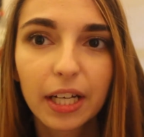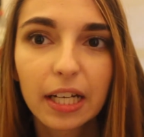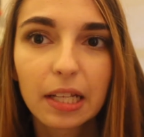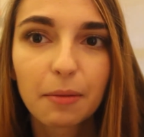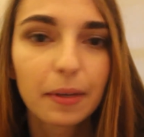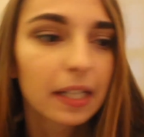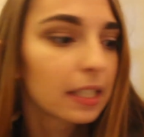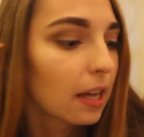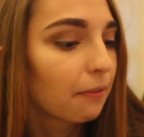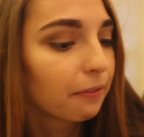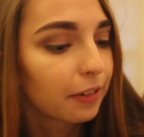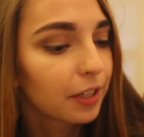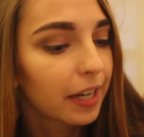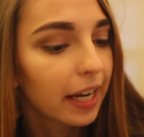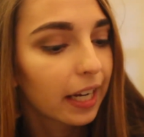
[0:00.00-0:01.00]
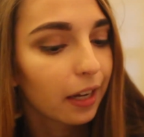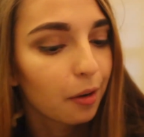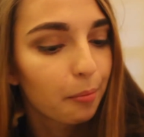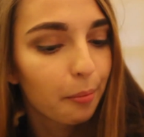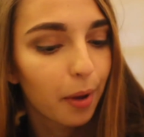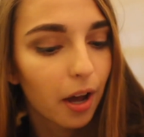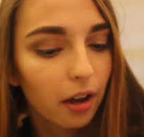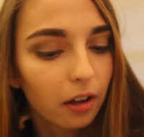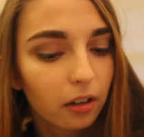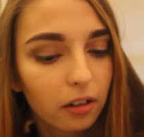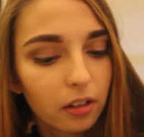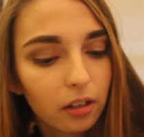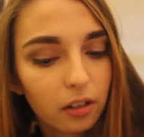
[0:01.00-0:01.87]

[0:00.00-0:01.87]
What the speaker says: in them except for Naked and Buck.